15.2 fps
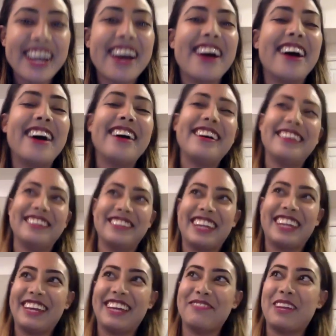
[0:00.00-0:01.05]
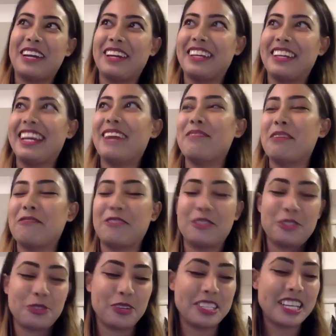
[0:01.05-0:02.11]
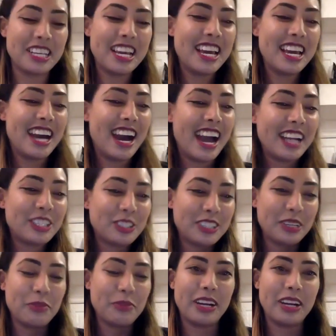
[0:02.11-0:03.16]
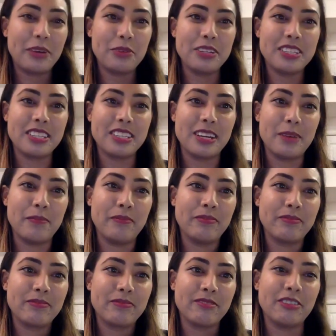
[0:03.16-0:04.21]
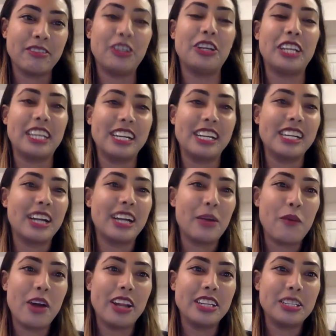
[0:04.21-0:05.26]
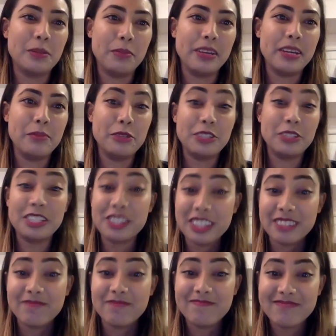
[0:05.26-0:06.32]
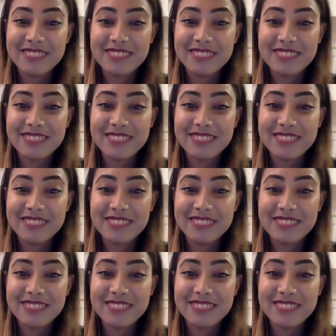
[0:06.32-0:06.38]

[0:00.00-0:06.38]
Ah, okay. My yeah, my first choice. Actually, when I was um, very young, I wanted to be a musician.